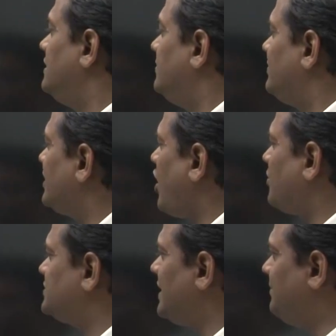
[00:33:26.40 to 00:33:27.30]
But
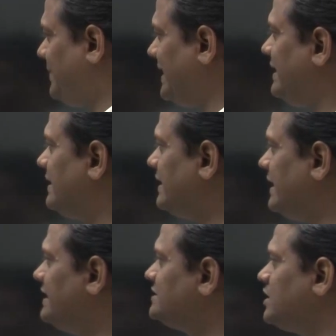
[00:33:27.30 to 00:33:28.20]
option B
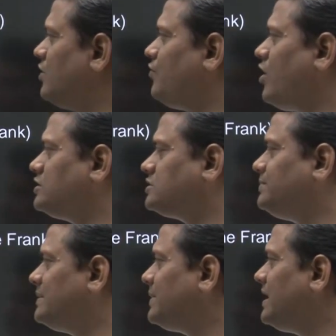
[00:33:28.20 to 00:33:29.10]
is false.
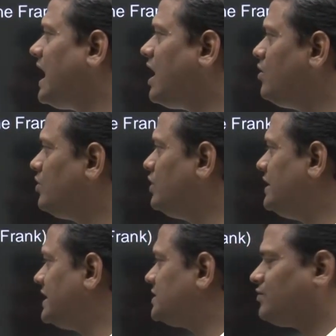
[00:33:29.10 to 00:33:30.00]
People have good
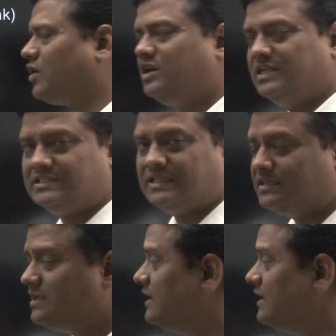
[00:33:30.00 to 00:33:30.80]
ears for listening.